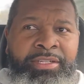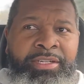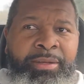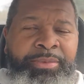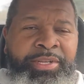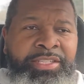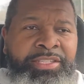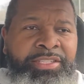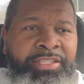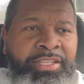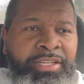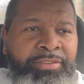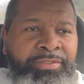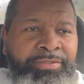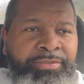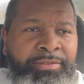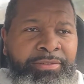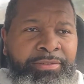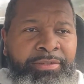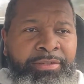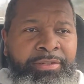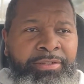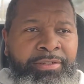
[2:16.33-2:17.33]
I mean, this stuff
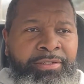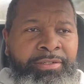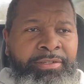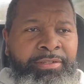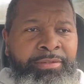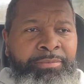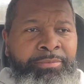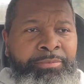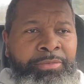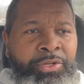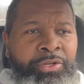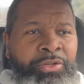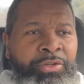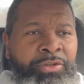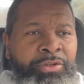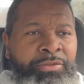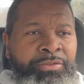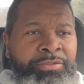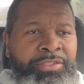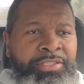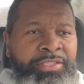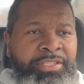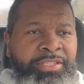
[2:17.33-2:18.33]

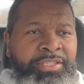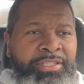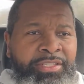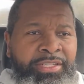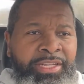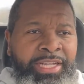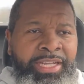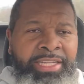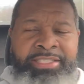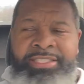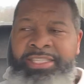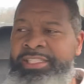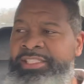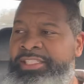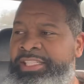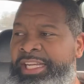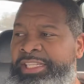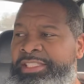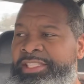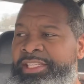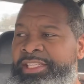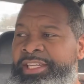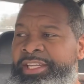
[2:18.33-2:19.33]
moves
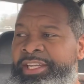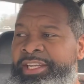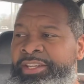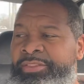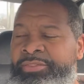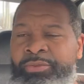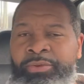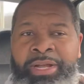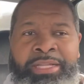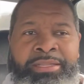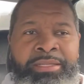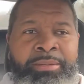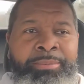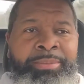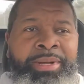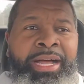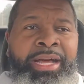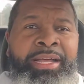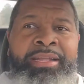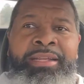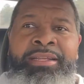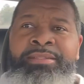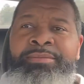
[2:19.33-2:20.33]
SHIT throughout the
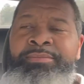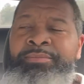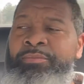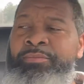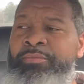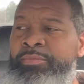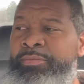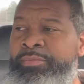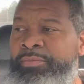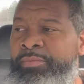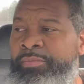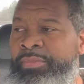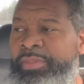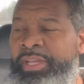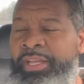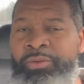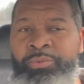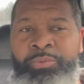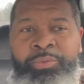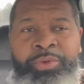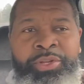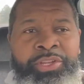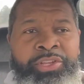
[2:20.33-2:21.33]
body.
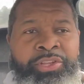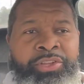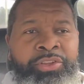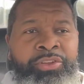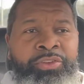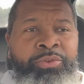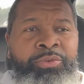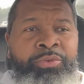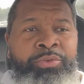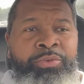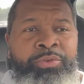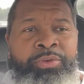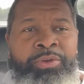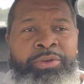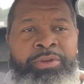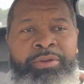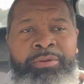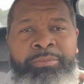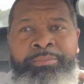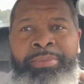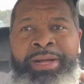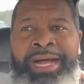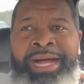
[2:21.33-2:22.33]
And when you
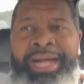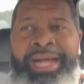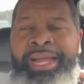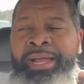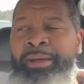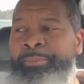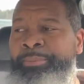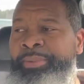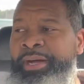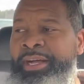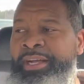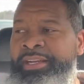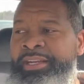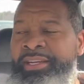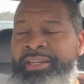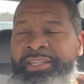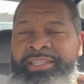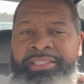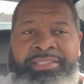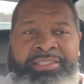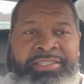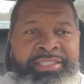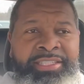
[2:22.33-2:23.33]
buy a bucket of
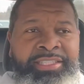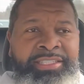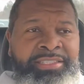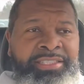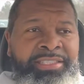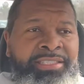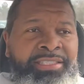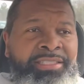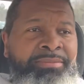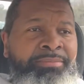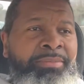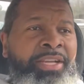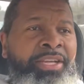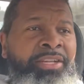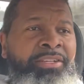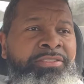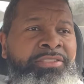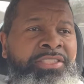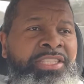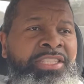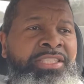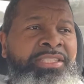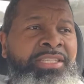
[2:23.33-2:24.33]
these things, it
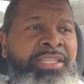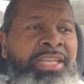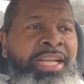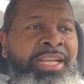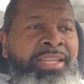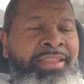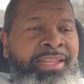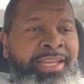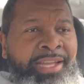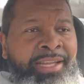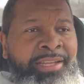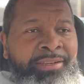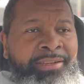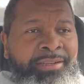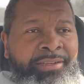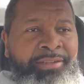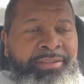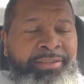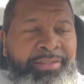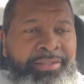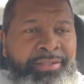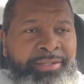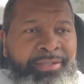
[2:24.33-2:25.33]
smells just like that.
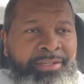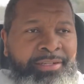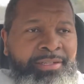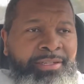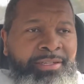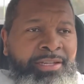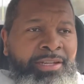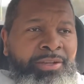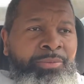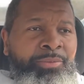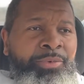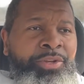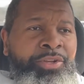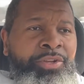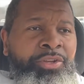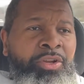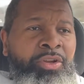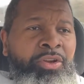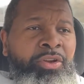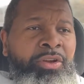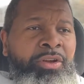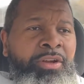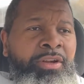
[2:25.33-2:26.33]
And when
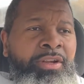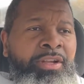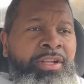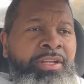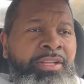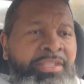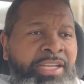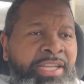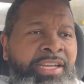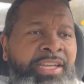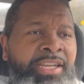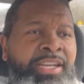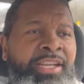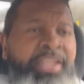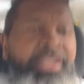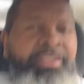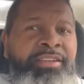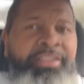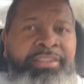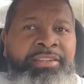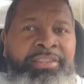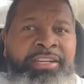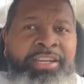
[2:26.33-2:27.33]
you're cleaning
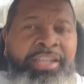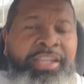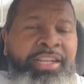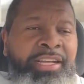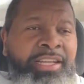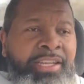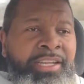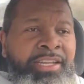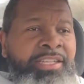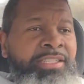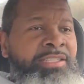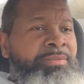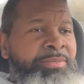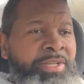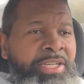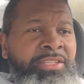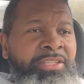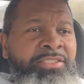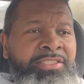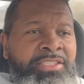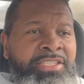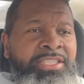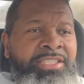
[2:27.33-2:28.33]
it and cooking it, it
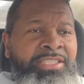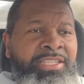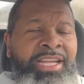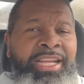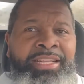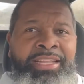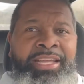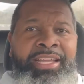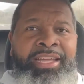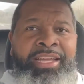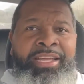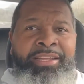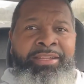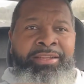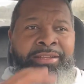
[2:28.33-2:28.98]
smells just like that.